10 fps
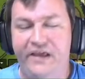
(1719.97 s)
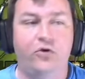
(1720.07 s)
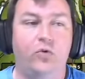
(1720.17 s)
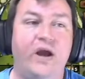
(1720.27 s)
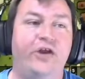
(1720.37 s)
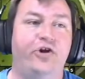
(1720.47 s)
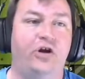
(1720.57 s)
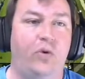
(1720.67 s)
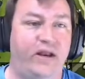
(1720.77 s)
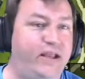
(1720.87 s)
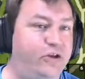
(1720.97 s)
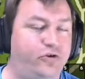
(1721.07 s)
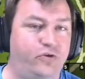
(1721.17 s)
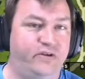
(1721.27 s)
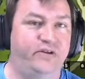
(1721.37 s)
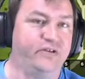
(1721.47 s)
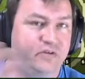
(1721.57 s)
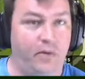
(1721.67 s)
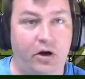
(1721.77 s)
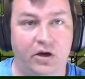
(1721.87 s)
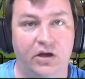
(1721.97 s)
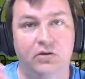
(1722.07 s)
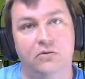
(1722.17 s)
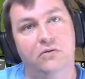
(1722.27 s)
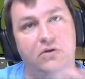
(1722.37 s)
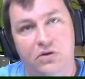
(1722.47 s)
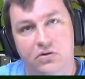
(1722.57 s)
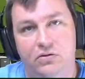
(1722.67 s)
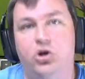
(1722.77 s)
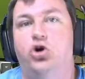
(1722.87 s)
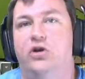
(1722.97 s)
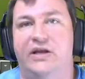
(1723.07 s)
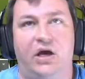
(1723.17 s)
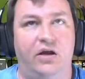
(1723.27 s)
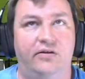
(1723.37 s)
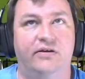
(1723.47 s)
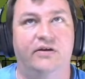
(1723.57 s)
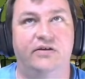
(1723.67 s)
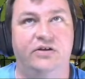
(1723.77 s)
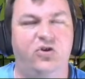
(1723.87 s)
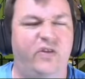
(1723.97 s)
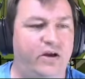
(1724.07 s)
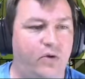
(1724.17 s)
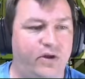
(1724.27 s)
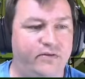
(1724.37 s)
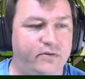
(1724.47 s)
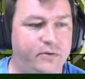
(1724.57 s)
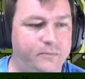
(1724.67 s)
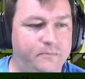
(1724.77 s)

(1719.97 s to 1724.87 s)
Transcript: Either way, you're going to want to introduce Yin Yasmera early on to do that quest.